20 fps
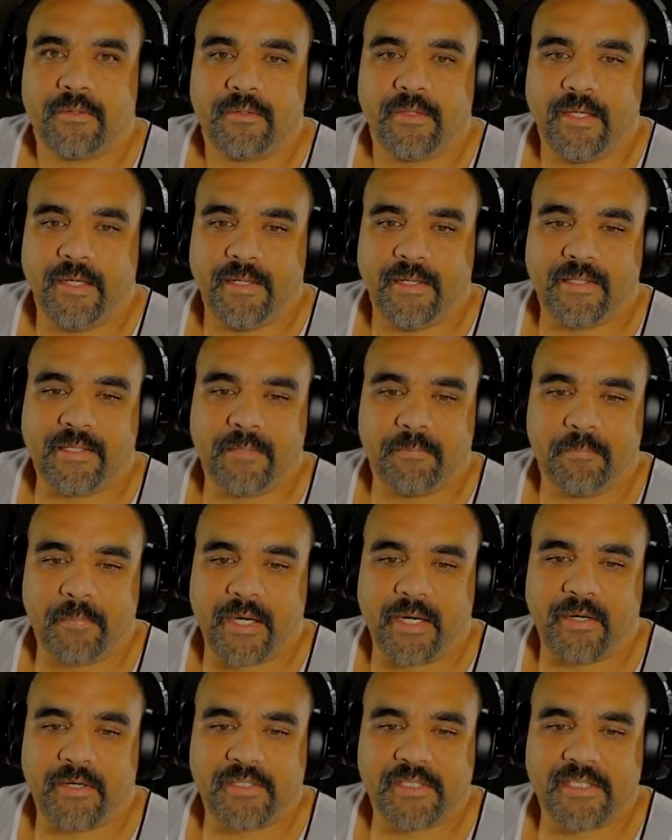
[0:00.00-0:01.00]
in
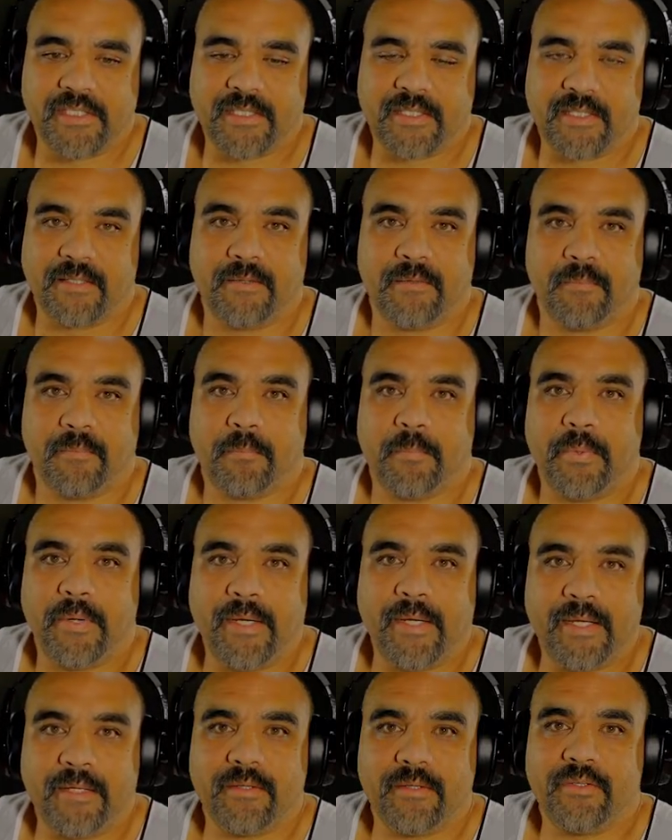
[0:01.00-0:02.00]
comparison,
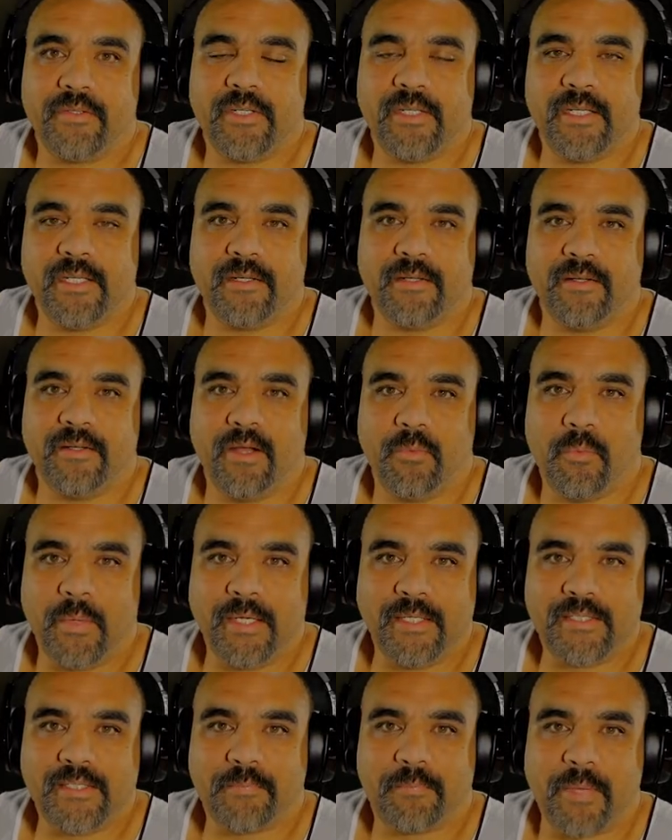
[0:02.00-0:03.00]
but you need a
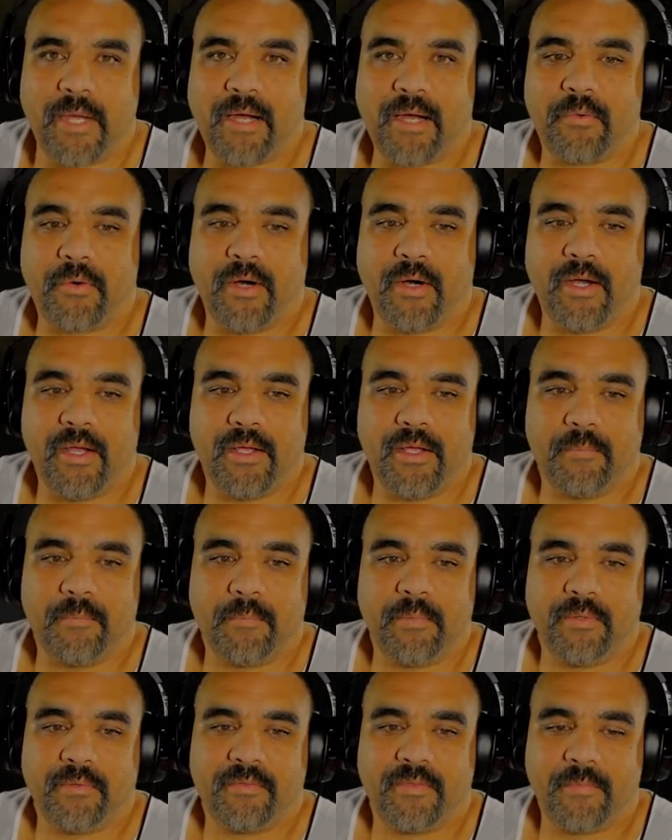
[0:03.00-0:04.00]
way to power up
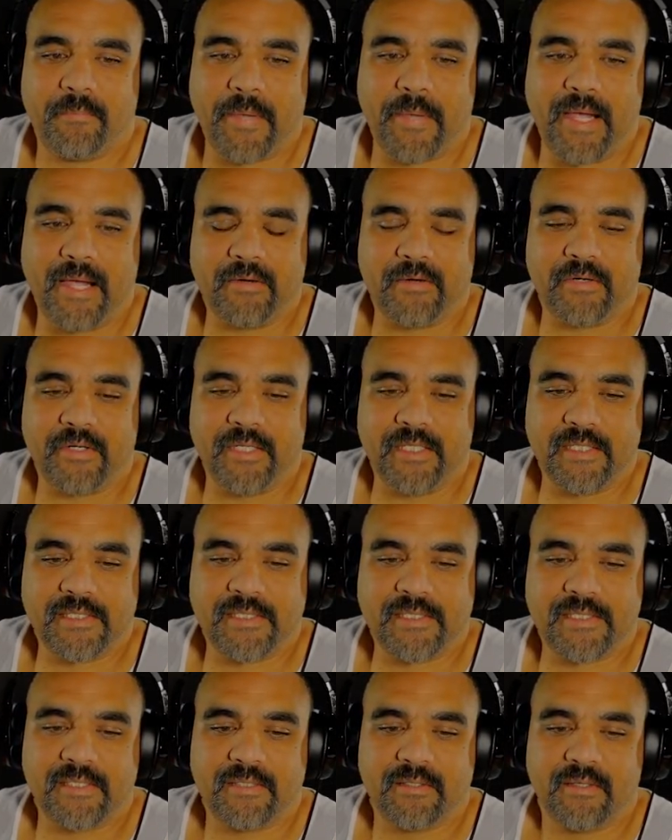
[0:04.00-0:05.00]
the
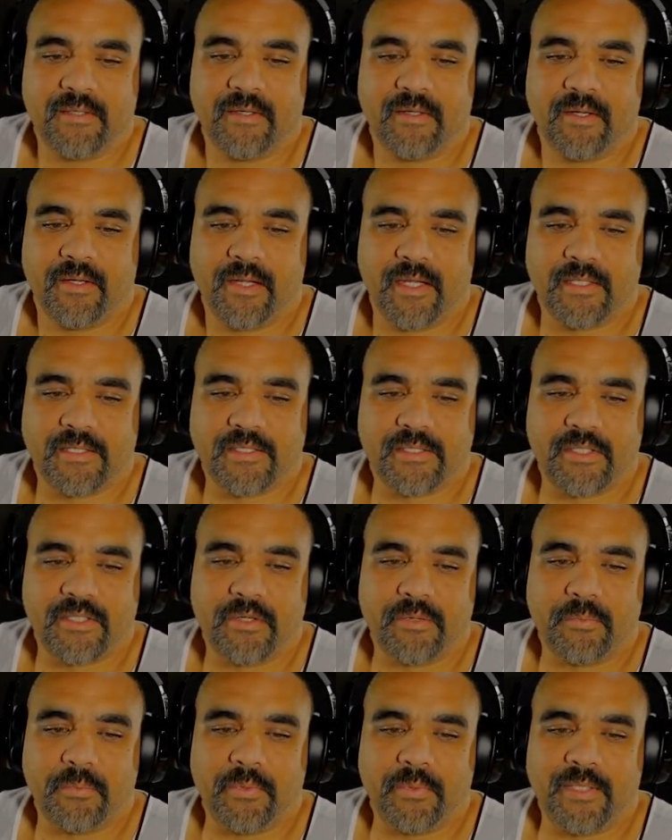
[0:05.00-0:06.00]
batteries, and
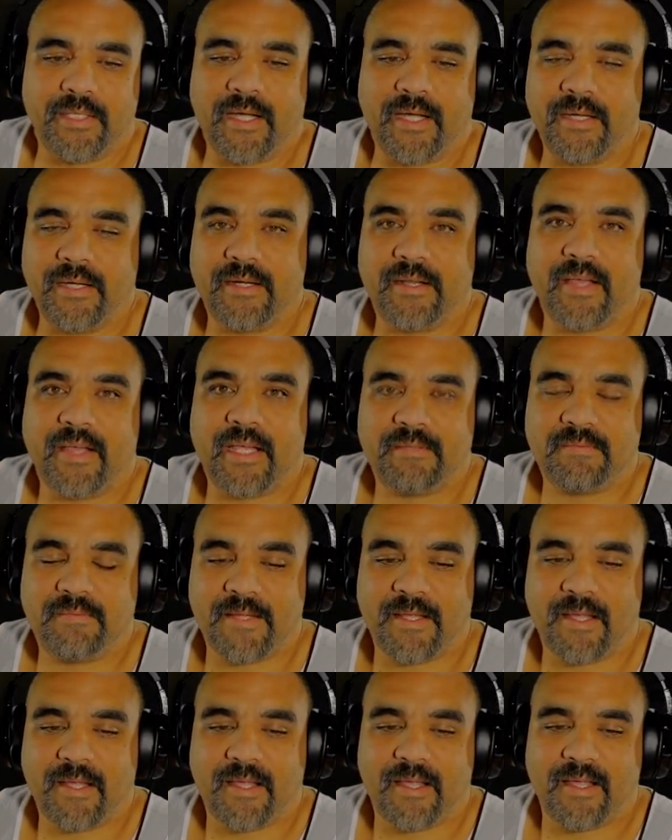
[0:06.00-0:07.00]
so we kind of have to
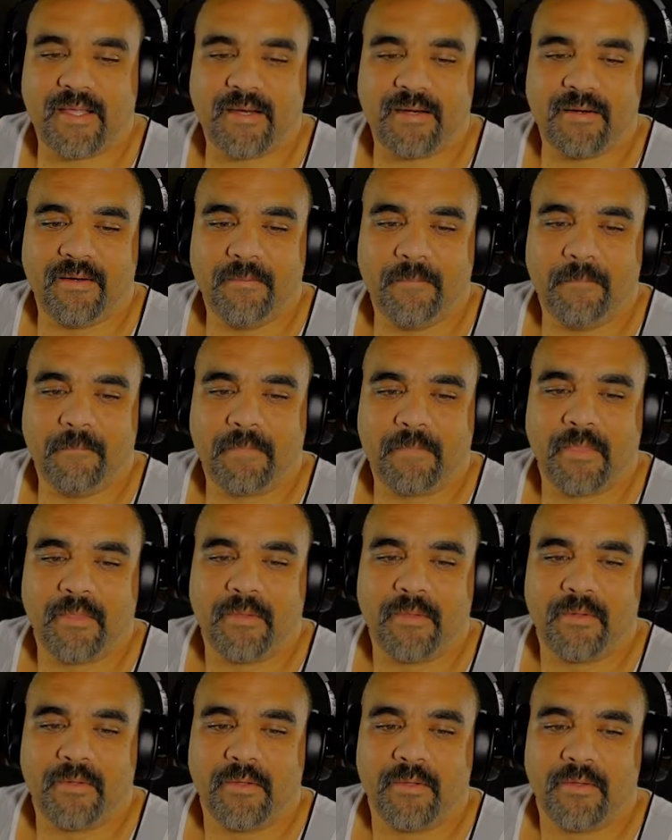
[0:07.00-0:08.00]
add
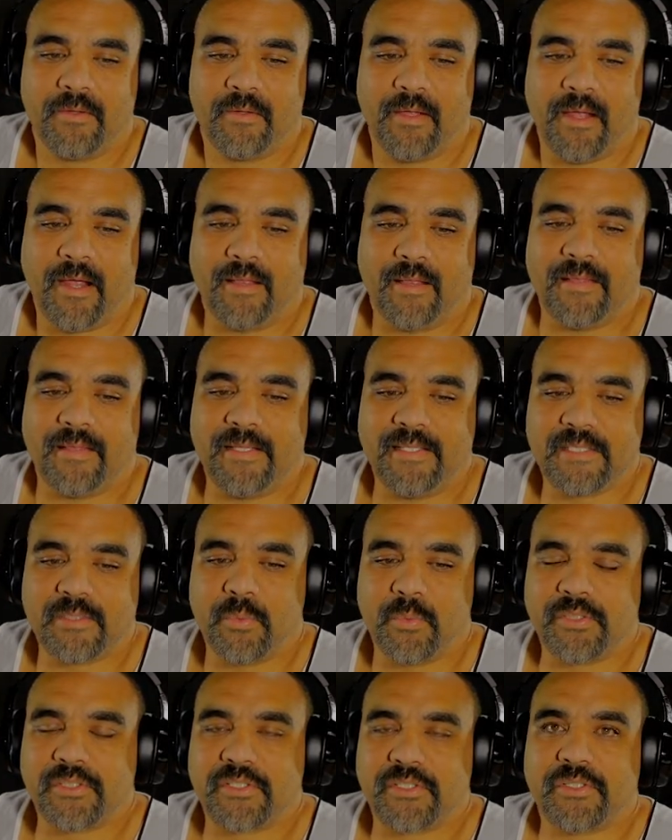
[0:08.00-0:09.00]
at least
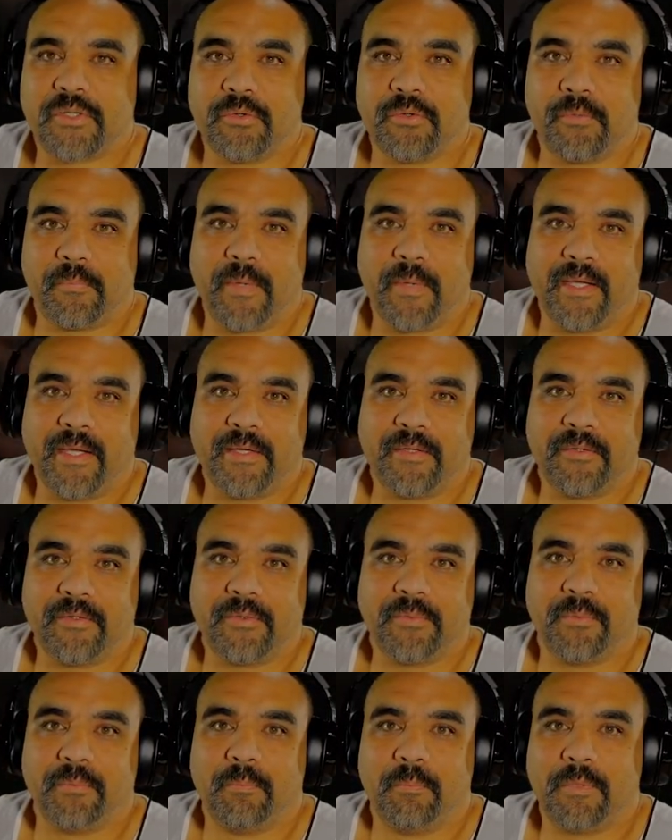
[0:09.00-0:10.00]
one solar
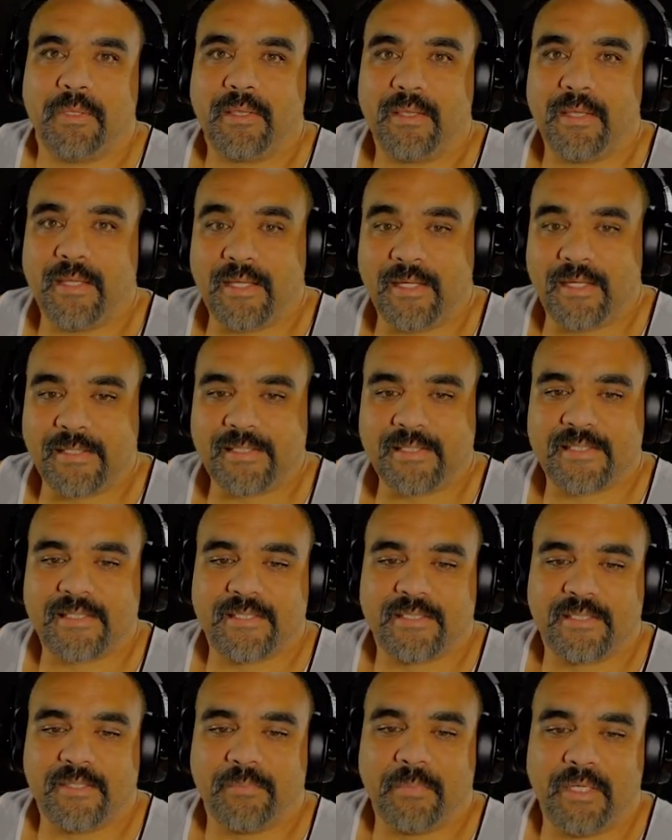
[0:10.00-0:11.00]
panel plus
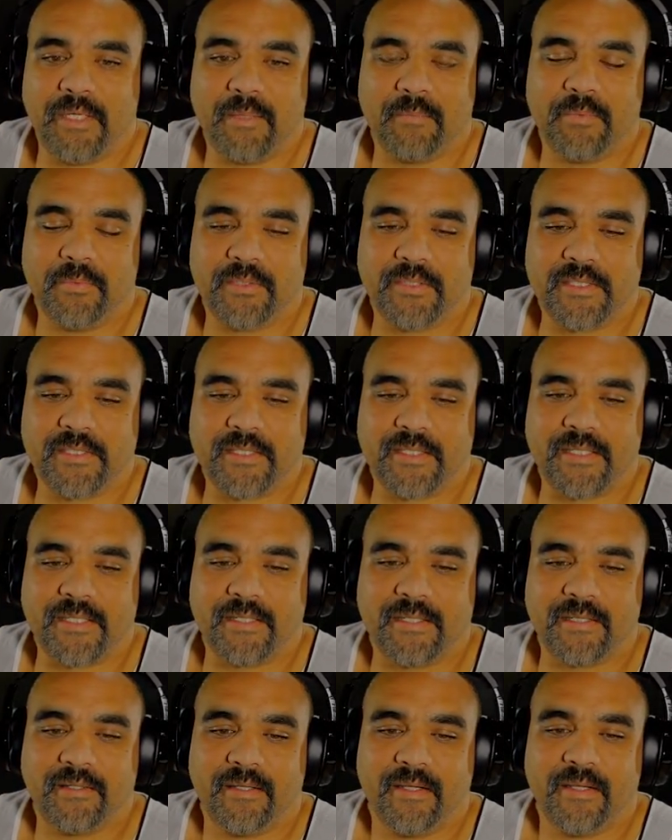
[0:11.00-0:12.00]
to be able
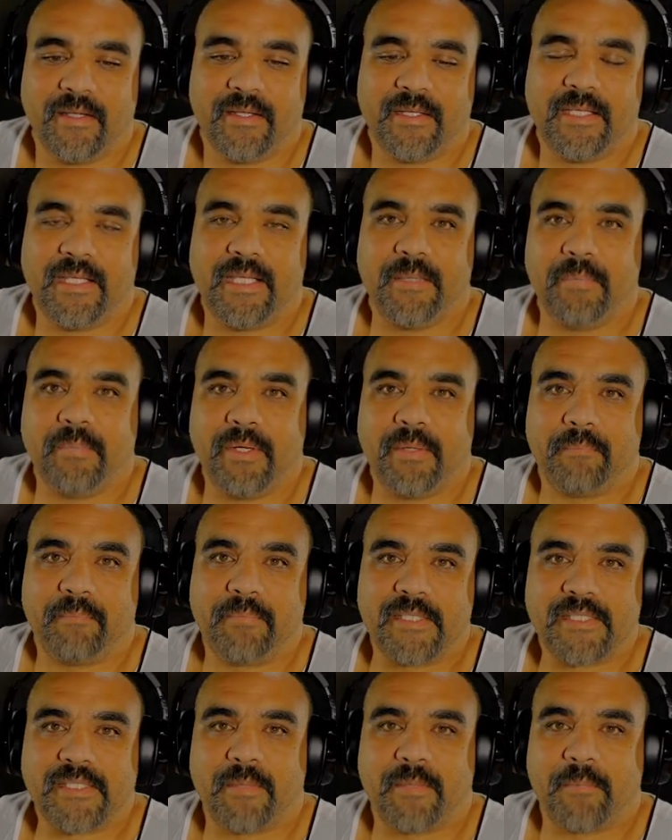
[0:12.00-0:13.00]
to keep up
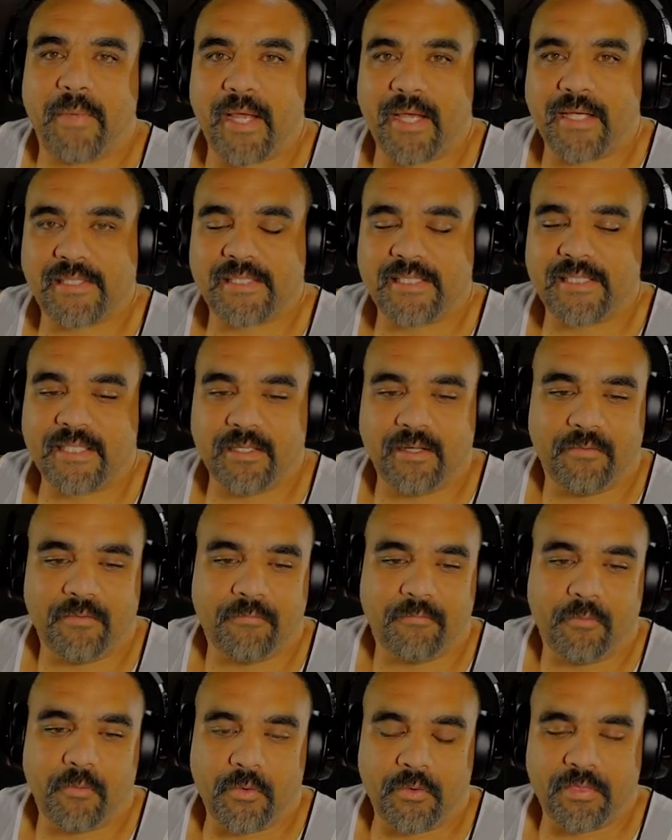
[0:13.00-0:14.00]
this capacity
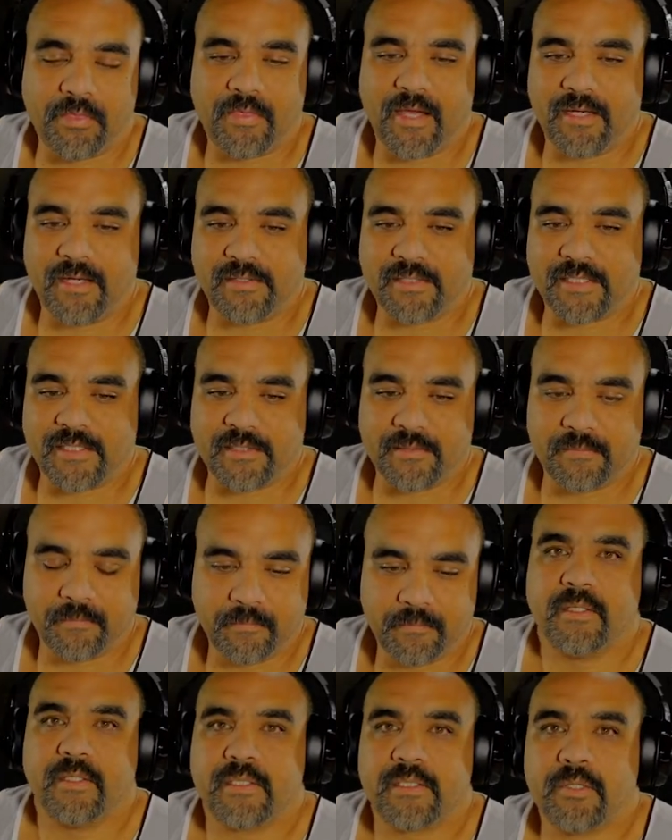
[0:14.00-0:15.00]
of 4,000.
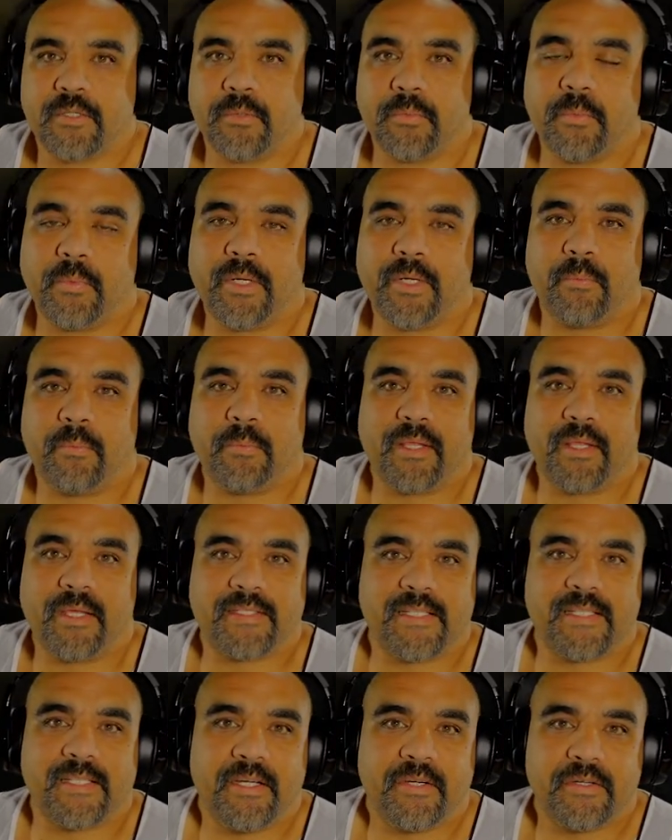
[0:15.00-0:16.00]
So what I would like
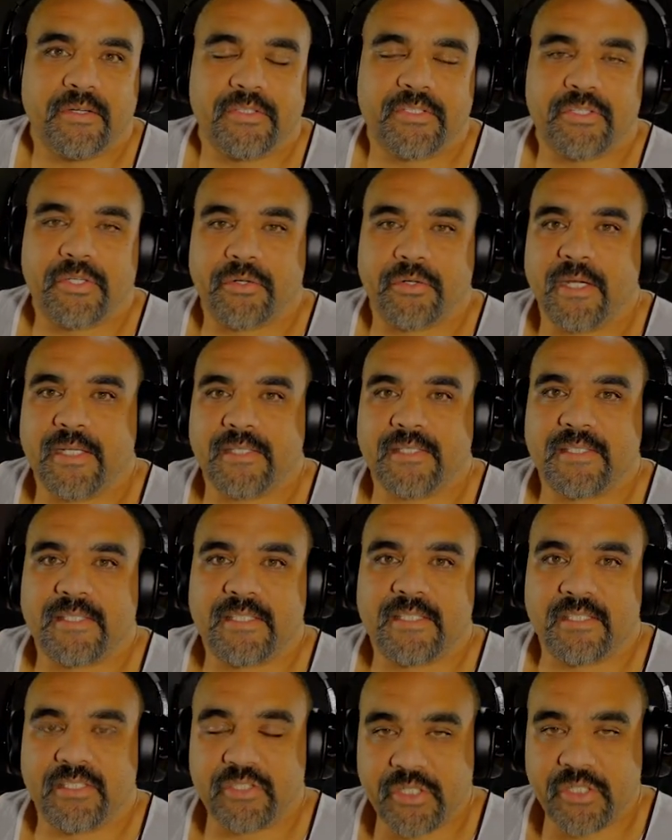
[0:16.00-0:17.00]
to hear is your guys'
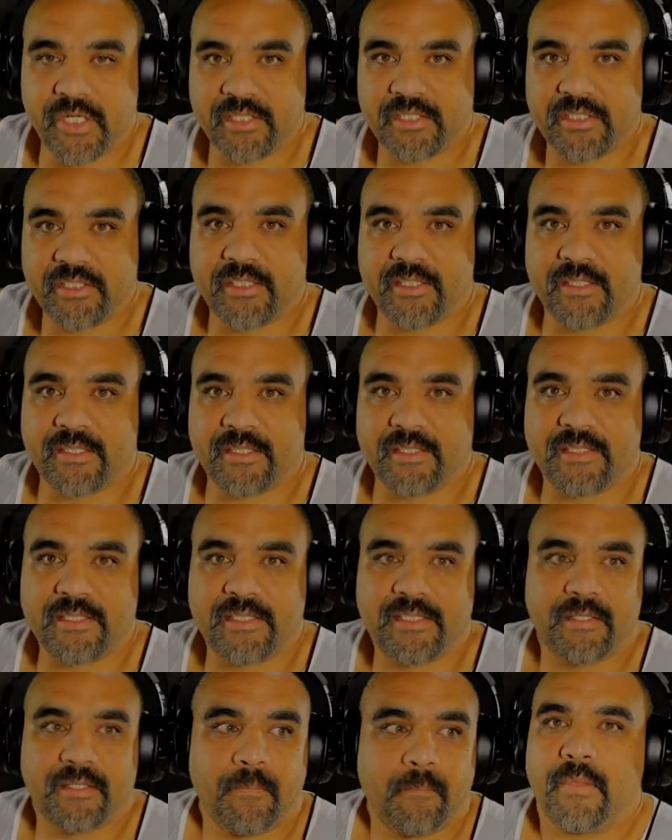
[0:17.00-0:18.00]

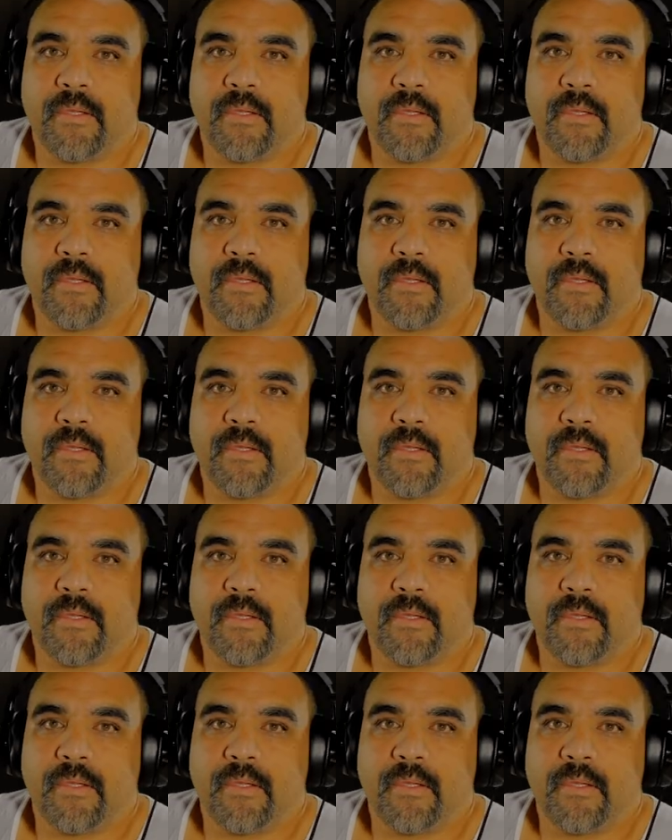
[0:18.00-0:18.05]
suggestions.